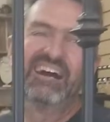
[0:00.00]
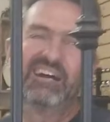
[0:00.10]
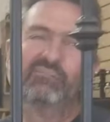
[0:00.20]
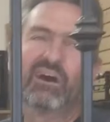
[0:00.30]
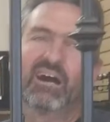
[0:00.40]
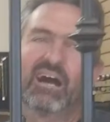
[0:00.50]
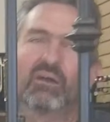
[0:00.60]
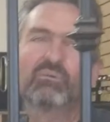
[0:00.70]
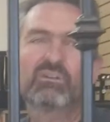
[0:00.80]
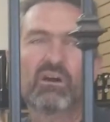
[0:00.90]
Um,
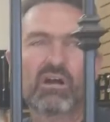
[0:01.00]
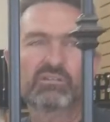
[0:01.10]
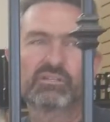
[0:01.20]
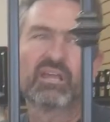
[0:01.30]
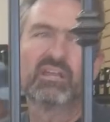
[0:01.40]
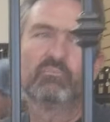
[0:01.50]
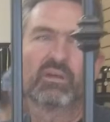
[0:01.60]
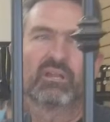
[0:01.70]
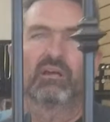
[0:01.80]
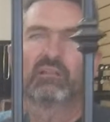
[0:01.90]
I would caution
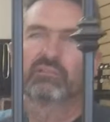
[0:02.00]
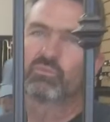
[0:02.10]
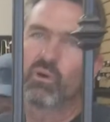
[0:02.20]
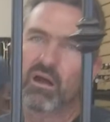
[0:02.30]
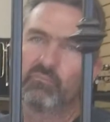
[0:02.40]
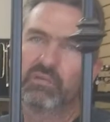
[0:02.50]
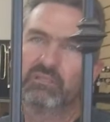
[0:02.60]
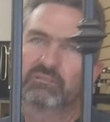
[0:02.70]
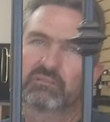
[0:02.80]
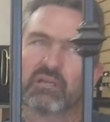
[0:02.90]
anybody on the swap
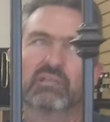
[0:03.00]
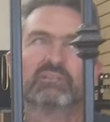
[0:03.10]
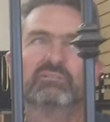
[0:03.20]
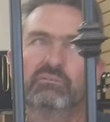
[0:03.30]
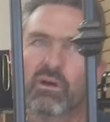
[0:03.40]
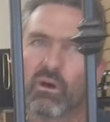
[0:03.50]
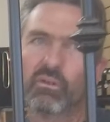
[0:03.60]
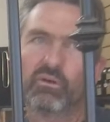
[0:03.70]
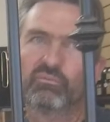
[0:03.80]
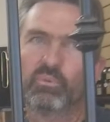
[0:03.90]
meets, unless you
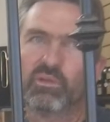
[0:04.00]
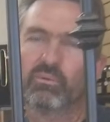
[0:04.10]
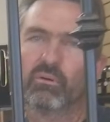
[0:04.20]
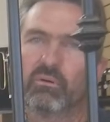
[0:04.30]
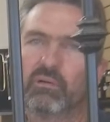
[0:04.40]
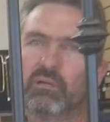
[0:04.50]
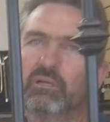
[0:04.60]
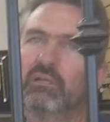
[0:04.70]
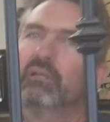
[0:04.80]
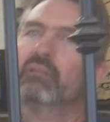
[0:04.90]
know those people,
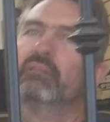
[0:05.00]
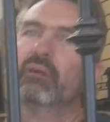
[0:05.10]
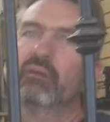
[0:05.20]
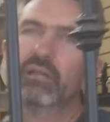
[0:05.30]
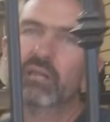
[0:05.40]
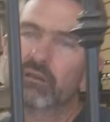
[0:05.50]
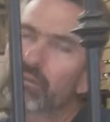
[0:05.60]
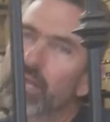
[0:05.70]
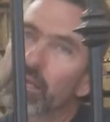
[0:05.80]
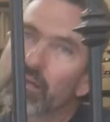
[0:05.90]
they're here
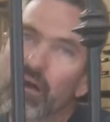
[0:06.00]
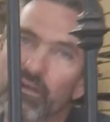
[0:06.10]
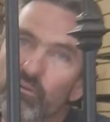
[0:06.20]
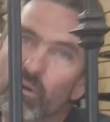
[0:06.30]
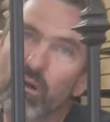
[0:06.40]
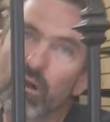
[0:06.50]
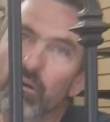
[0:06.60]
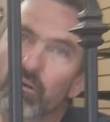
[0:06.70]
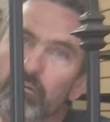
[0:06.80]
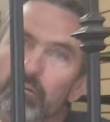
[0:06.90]
today and gone
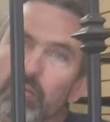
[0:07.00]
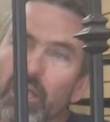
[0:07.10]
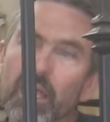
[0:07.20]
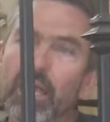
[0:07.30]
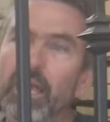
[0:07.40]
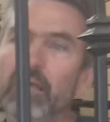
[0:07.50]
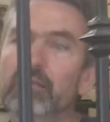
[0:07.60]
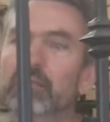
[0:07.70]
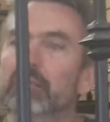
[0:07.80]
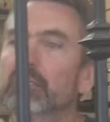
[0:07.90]
tomorrow. Mm-hmm.
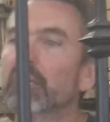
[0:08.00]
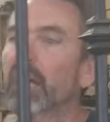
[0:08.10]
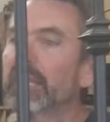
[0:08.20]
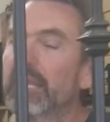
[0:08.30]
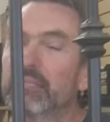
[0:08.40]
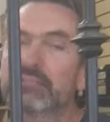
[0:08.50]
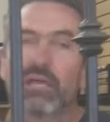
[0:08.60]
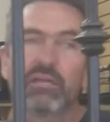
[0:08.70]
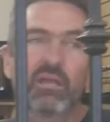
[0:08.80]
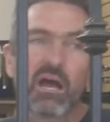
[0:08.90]
And I can't
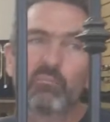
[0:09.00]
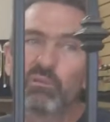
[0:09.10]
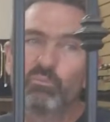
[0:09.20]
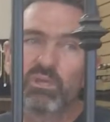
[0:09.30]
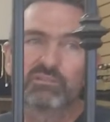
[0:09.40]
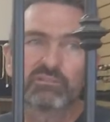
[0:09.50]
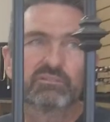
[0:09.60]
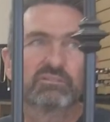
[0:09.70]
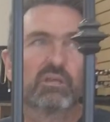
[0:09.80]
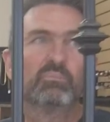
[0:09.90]
tell you how many
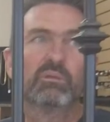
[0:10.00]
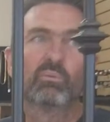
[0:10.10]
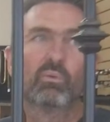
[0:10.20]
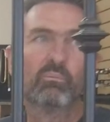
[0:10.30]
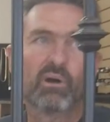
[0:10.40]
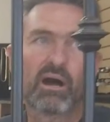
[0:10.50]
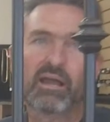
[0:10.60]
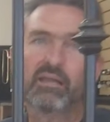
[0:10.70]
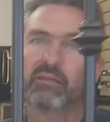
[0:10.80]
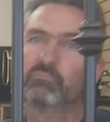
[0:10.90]
pieces that people will
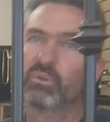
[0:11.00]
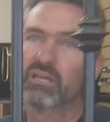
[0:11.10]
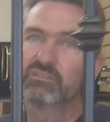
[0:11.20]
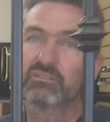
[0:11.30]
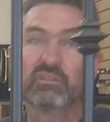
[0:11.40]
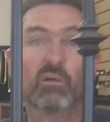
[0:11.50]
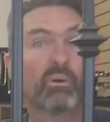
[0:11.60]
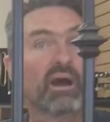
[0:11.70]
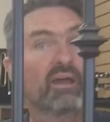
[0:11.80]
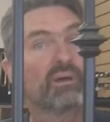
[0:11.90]
buy at places. They'll
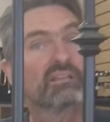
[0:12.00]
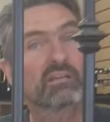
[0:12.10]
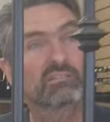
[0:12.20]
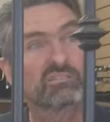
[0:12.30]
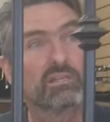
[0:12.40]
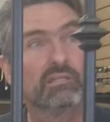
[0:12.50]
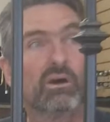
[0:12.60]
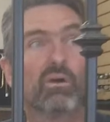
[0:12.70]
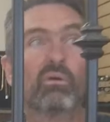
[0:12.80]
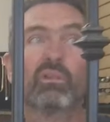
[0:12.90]
buy them at the
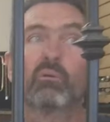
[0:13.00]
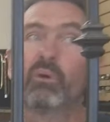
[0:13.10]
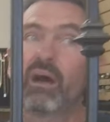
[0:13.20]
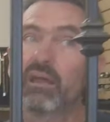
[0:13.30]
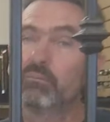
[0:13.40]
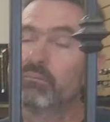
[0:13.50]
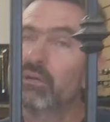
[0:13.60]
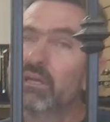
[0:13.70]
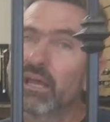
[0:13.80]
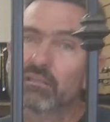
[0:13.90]
casino or they'll buy them
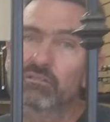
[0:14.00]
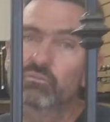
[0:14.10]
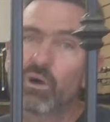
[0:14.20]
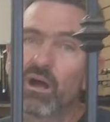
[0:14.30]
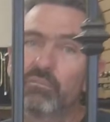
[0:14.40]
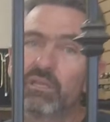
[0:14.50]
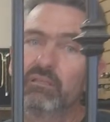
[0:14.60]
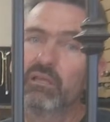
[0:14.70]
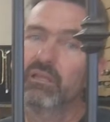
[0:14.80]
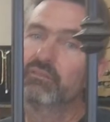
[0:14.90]
at the swap
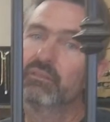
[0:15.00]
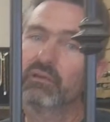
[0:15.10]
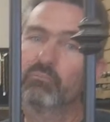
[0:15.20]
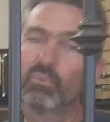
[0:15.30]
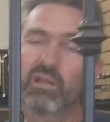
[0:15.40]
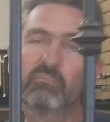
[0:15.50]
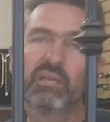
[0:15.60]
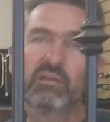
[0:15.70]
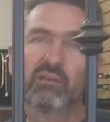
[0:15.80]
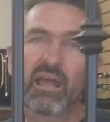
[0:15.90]
meet. They'll bring them
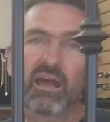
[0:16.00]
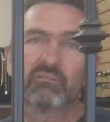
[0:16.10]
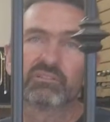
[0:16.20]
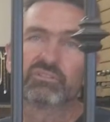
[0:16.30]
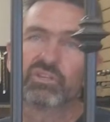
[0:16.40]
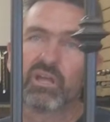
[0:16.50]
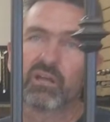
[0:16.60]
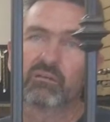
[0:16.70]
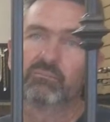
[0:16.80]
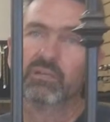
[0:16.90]
here and have us
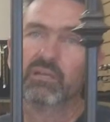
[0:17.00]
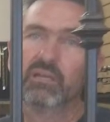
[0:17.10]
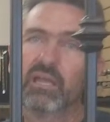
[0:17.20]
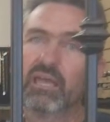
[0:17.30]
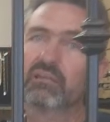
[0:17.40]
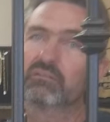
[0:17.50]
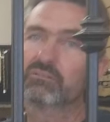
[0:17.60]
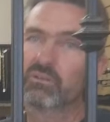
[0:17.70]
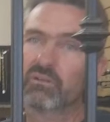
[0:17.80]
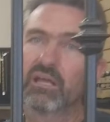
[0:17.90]
check them. And it'll
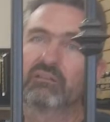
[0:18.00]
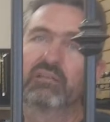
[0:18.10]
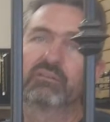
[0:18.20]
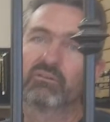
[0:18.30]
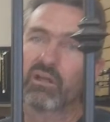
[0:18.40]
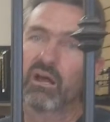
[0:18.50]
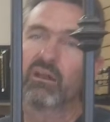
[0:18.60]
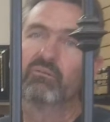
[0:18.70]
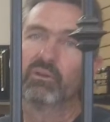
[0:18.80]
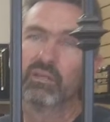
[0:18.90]
turn out that they're
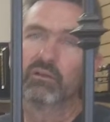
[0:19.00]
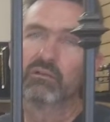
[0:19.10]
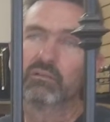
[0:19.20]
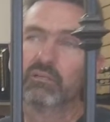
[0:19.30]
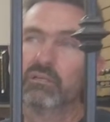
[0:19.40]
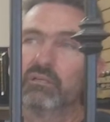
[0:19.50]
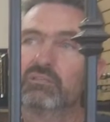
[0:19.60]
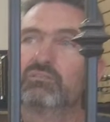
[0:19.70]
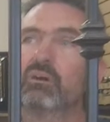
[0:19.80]
not real. Yeah.